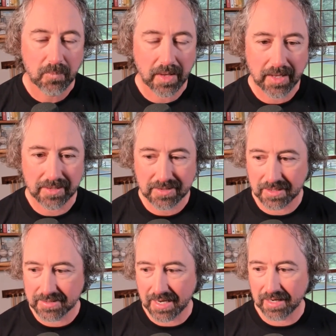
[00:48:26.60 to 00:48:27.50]
And it's going
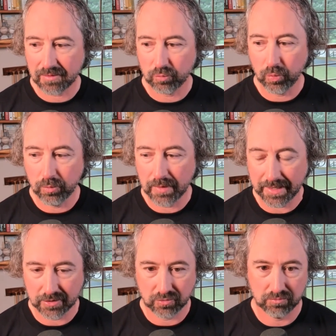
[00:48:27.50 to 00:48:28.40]
to take
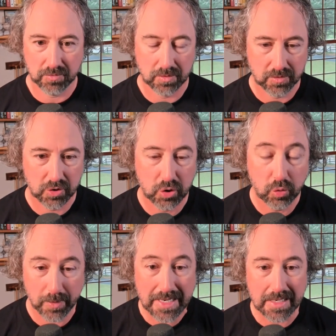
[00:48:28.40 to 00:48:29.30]
like two
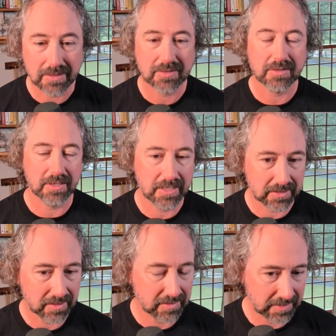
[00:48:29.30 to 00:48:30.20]
weeks to
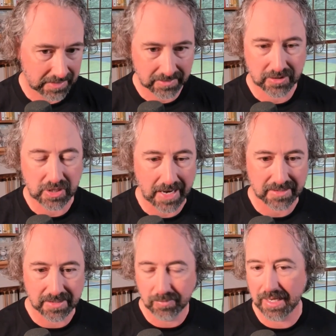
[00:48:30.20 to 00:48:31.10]
get the to get the checks
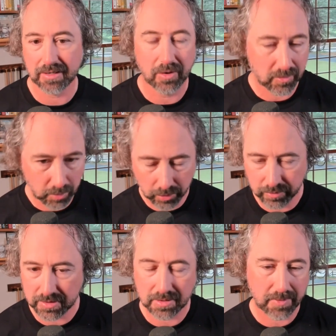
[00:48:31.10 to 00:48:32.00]
and then we got to go to the
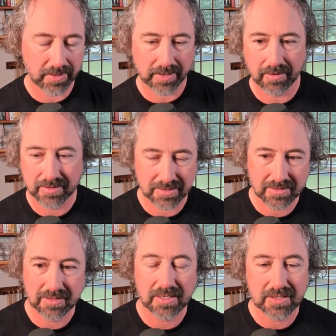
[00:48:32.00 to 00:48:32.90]
brokerage and deposit like it's just
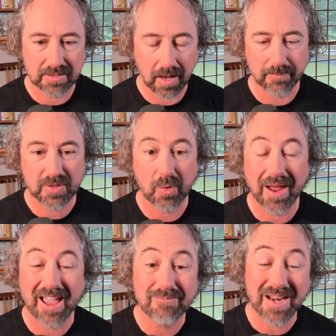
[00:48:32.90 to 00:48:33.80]
it's dumb so i
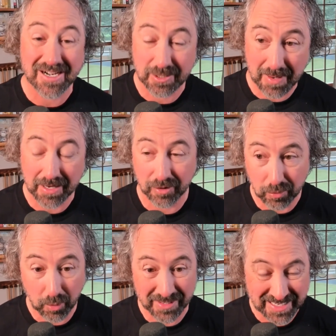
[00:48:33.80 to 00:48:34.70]
have been actually paying a little
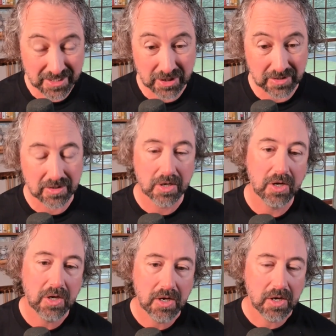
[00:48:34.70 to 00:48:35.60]
more attention
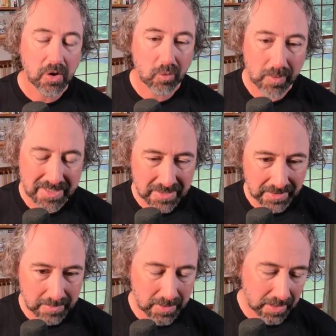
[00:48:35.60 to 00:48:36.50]

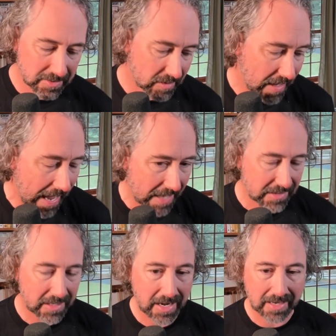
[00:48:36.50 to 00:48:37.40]
recently because of that.
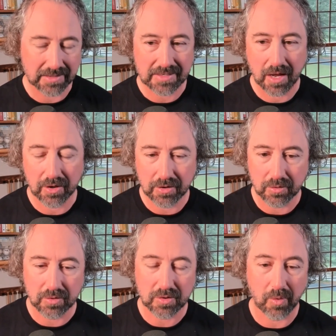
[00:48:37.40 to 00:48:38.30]
And I can tell
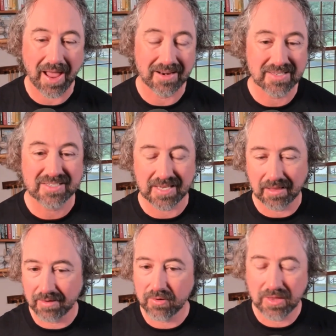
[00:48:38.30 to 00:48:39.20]
you, so I had to
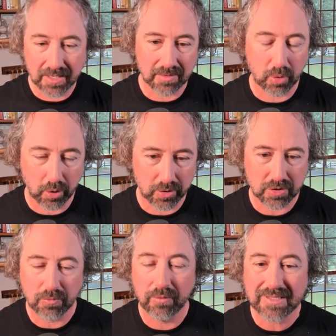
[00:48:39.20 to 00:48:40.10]
sell everything in the brokerage
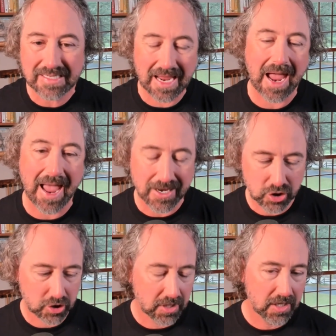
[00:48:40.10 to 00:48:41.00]
and move it to cash.